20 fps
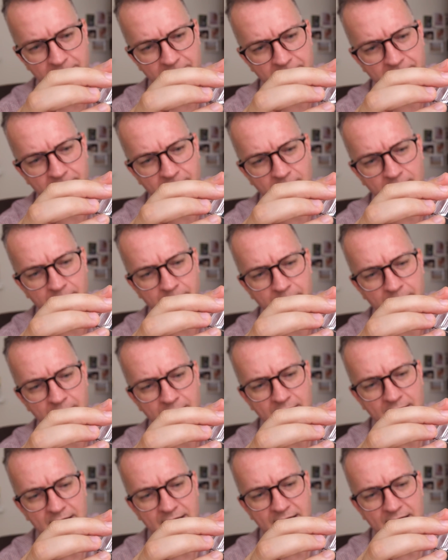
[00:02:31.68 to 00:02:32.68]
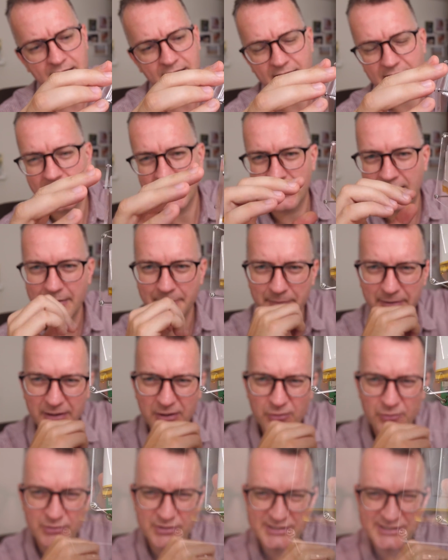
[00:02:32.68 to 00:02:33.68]
from a
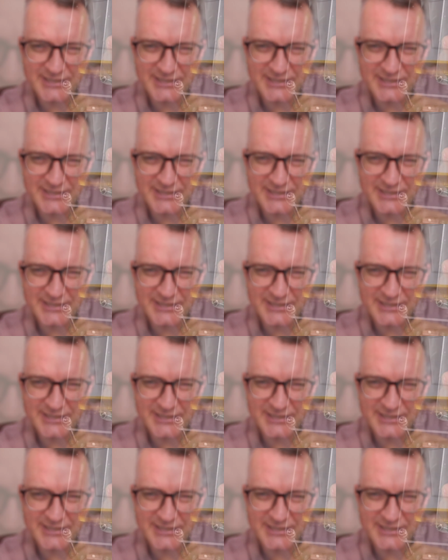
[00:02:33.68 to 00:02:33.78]
company called